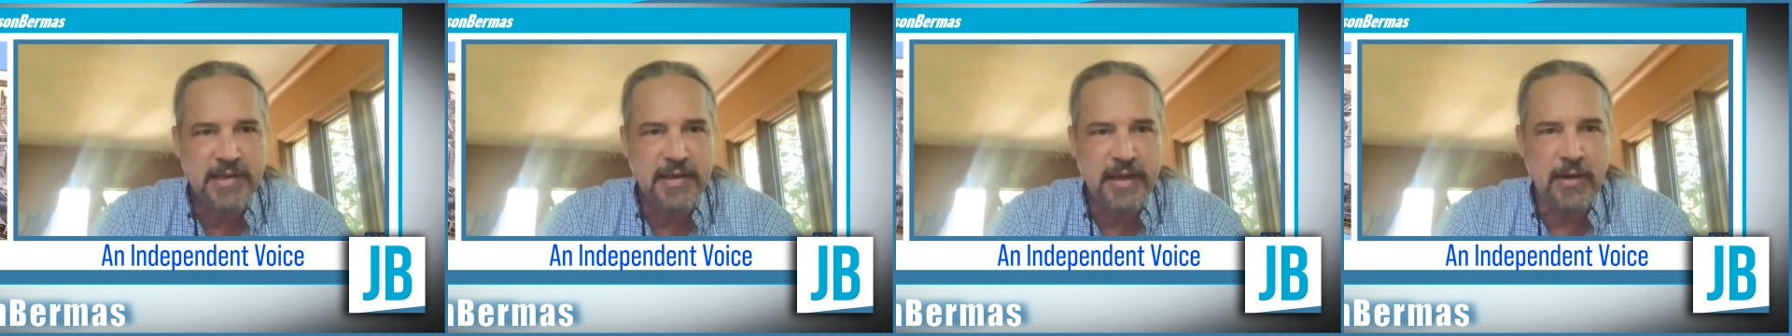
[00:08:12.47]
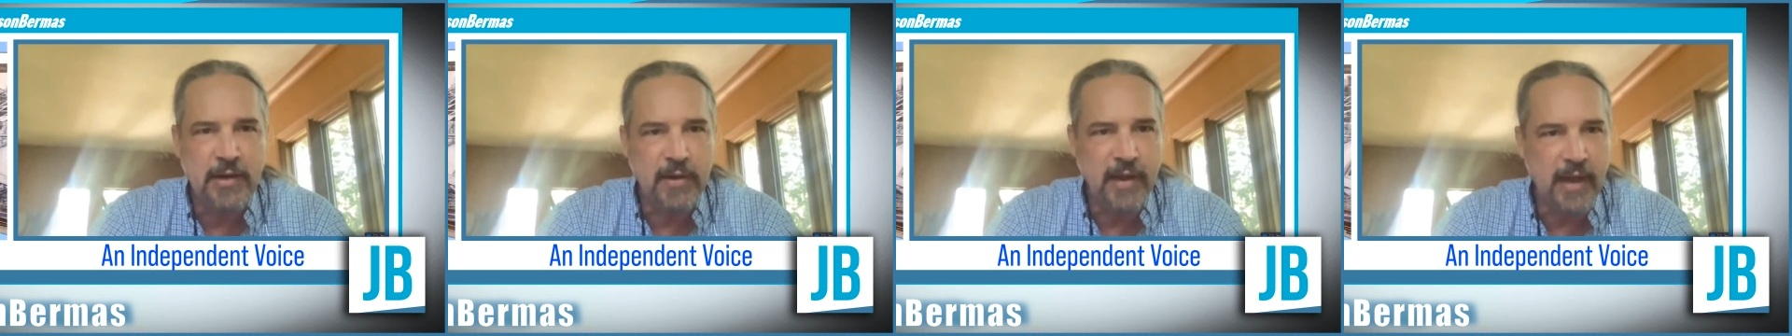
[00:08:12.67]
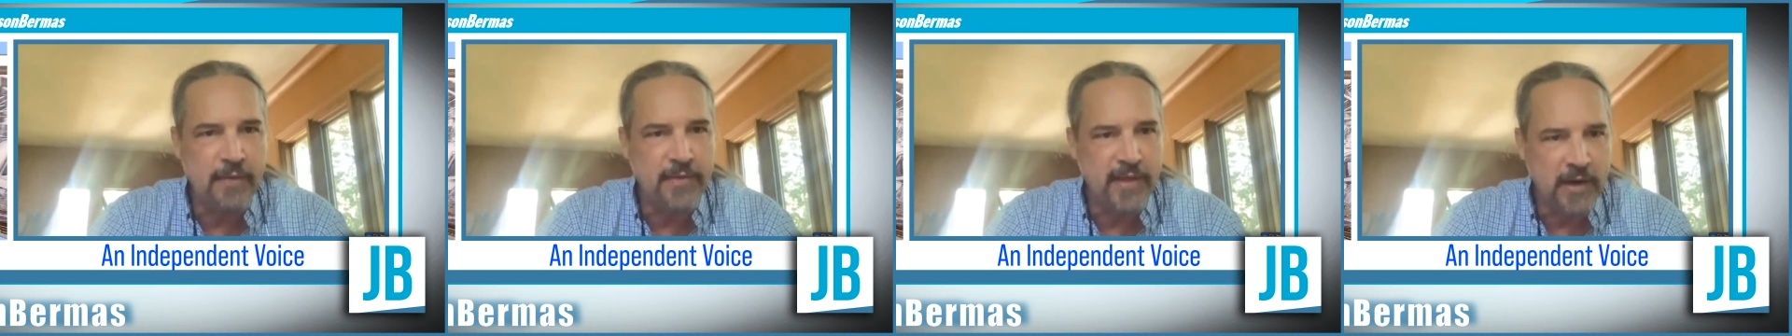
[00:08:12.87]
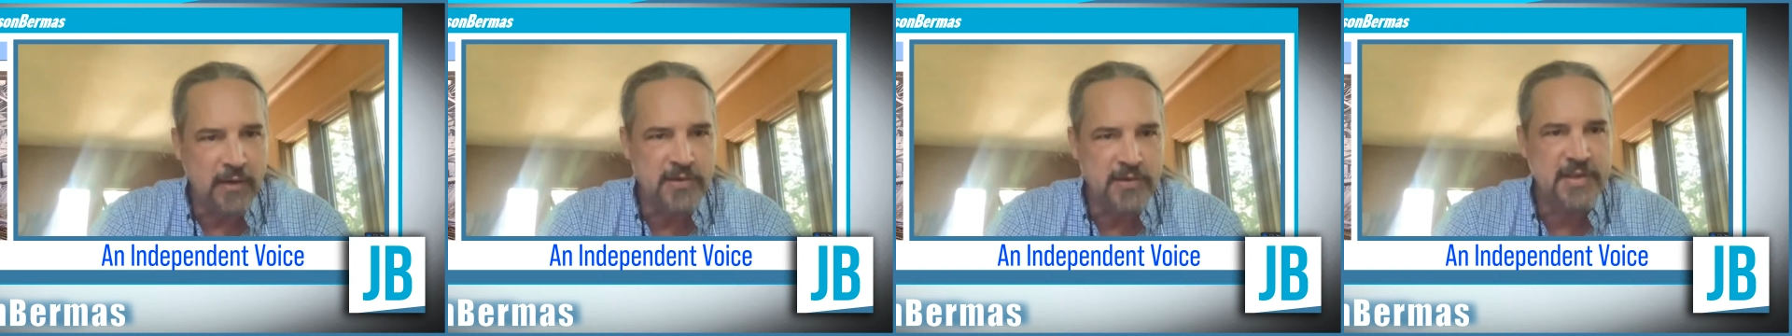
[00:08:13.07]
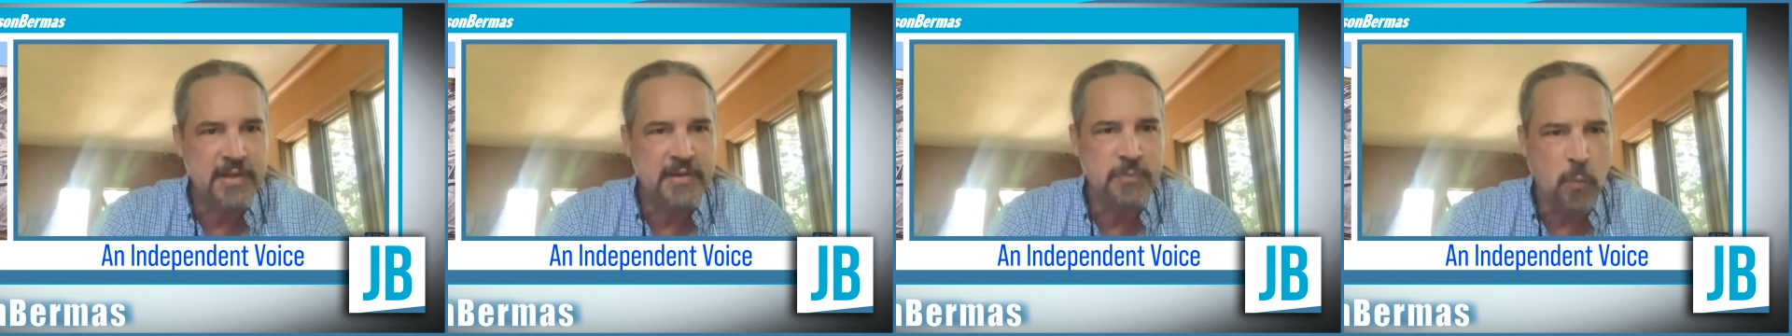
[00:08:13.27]
that
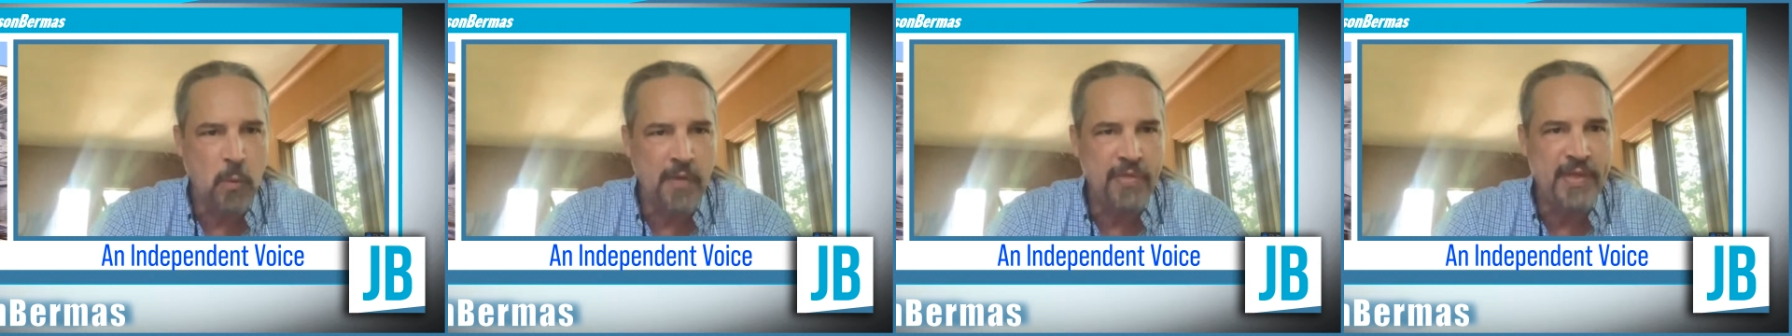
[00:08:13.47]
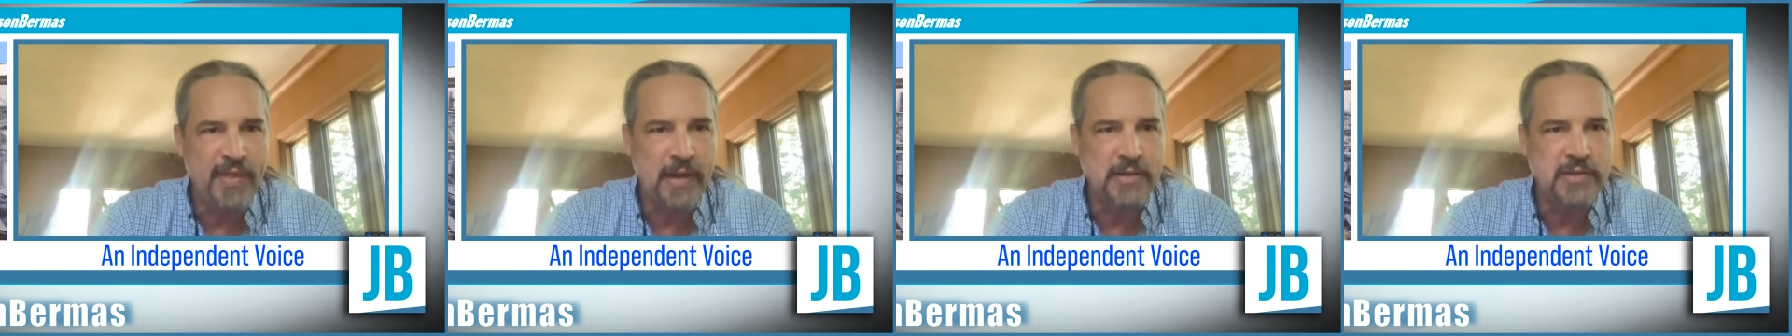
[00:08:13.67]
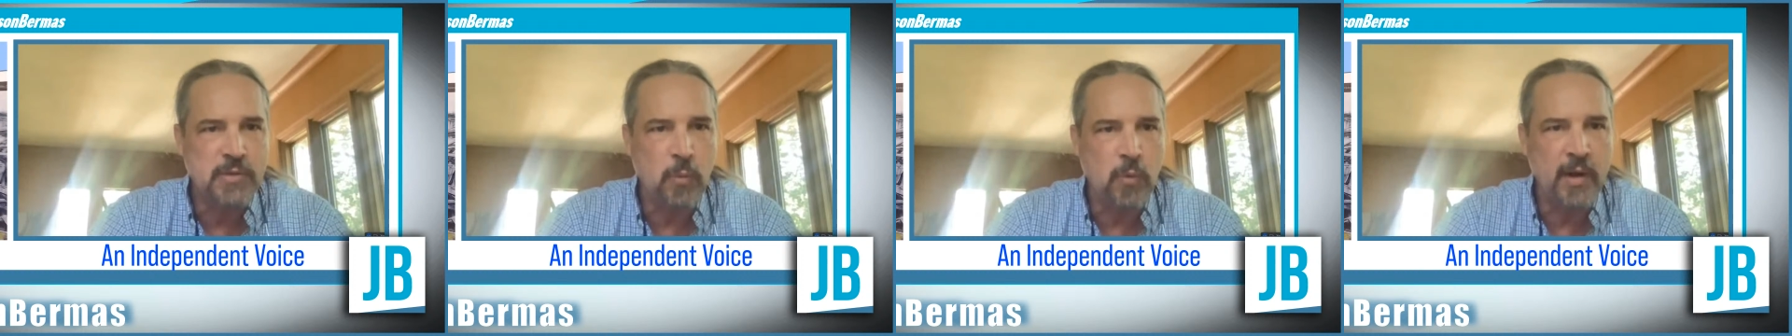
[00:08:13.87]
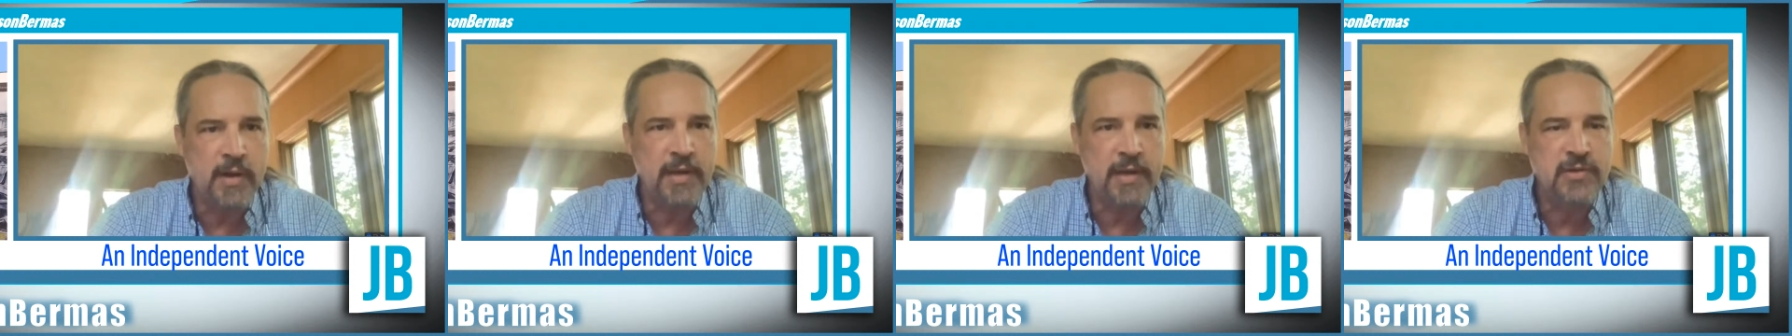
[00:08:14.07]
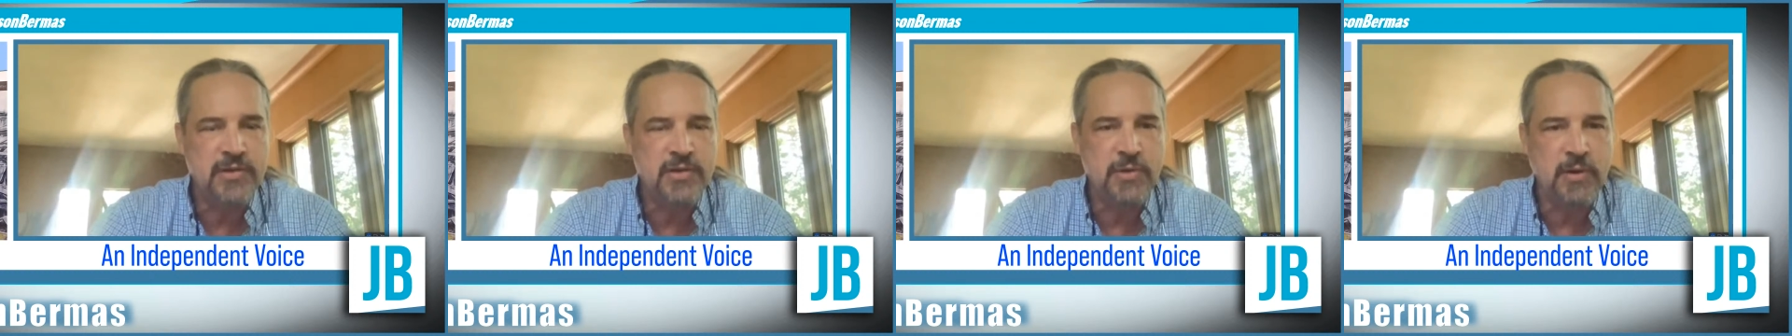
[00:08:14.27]
there's the
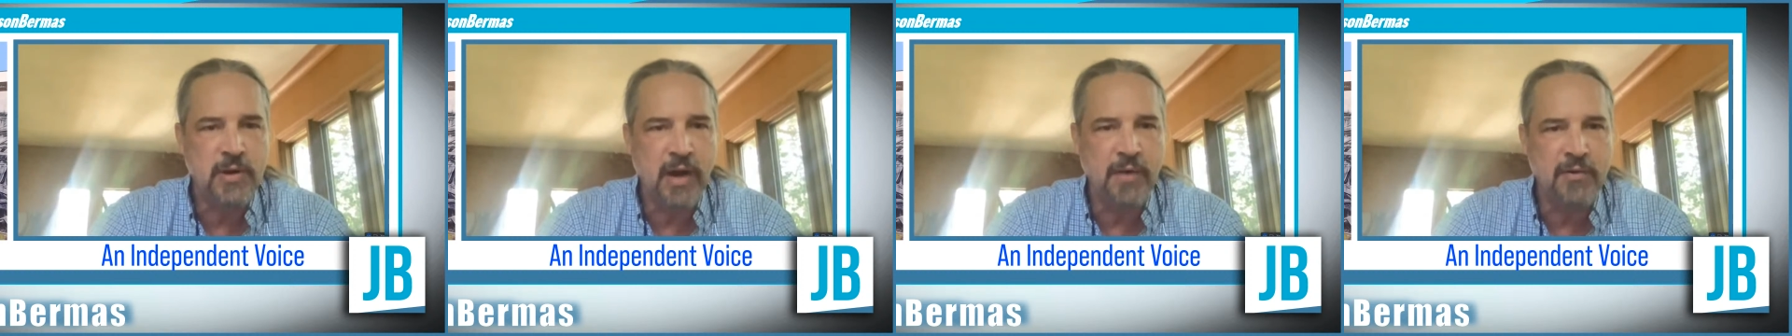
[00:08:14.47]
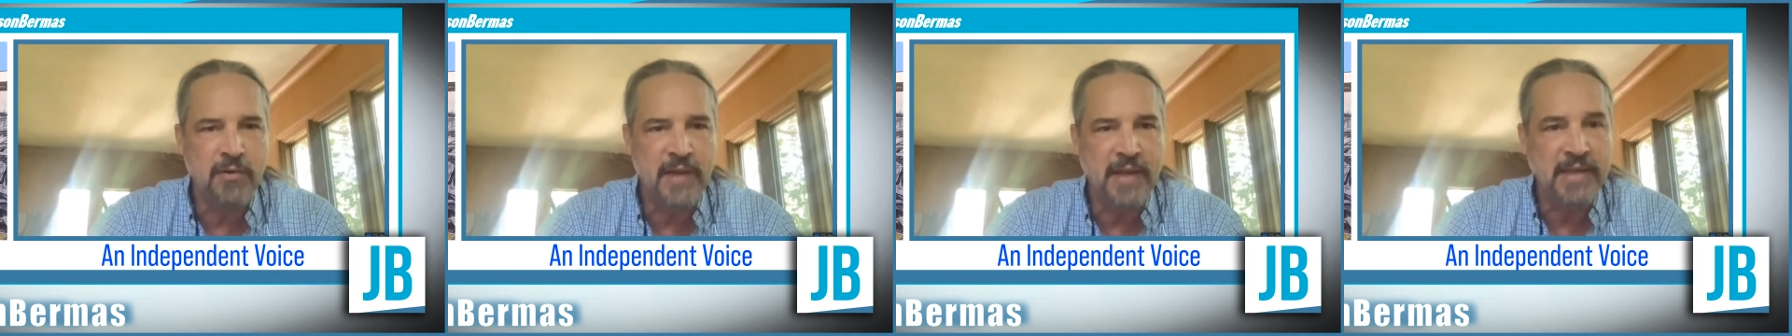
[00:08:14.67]
1001 issue cover.